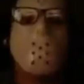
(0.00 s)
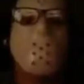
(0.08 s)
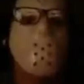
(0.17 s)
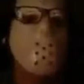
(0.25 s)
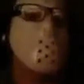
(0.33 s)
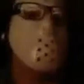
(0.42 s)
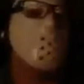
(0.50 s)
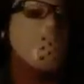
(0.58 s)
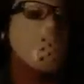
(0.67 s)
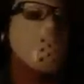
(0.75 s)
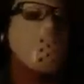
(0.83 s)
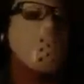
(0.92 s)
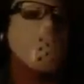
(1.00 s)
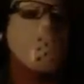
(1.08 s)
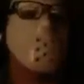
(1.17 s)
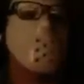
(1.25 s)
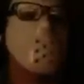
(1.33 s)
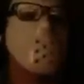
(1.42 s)

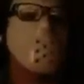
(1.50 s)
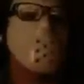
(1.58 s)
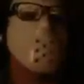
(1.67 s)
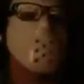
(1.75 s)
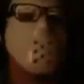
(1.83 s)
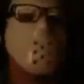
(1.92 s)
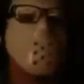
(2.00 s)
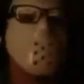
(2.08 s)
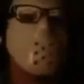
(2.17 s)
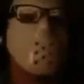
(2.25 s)
(silence)